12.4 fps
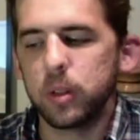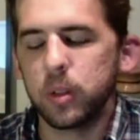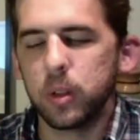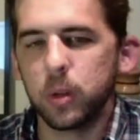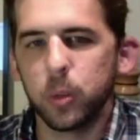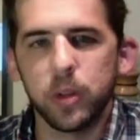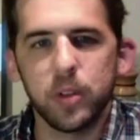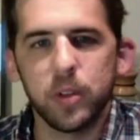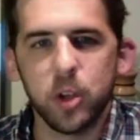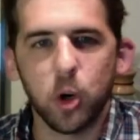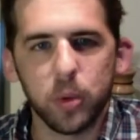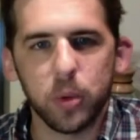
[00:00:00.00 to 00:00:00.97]
one of
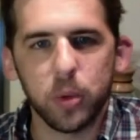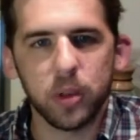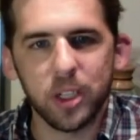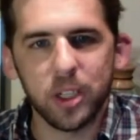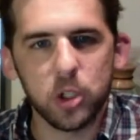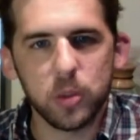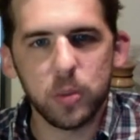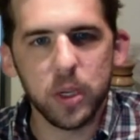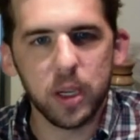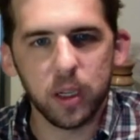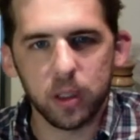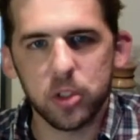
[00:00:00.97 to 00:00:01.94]
these open issues
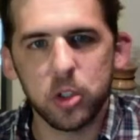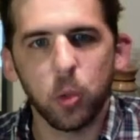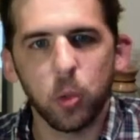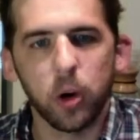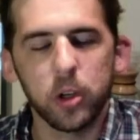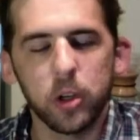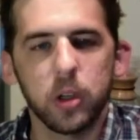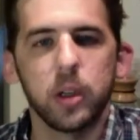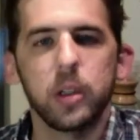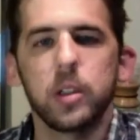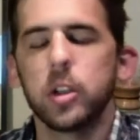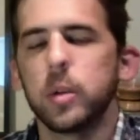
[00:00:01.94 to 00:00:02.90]
being still worked
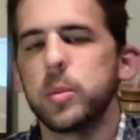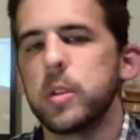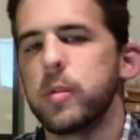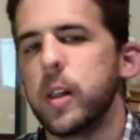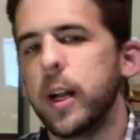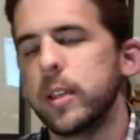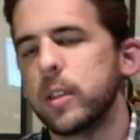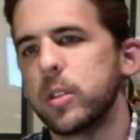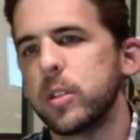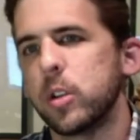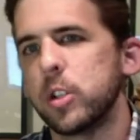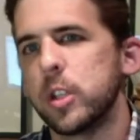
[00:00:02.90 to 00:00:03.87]
on in terms of
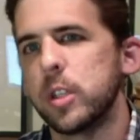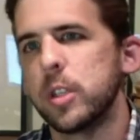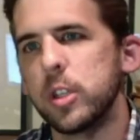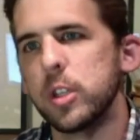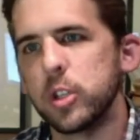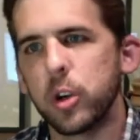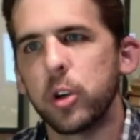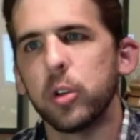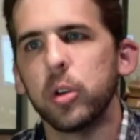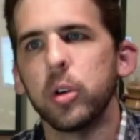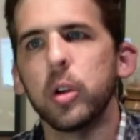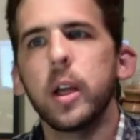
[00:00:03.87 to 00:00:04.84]
Elasticsearch's
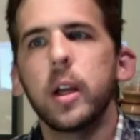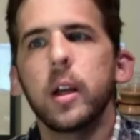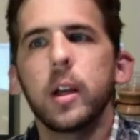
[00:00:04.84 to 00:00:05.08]
internal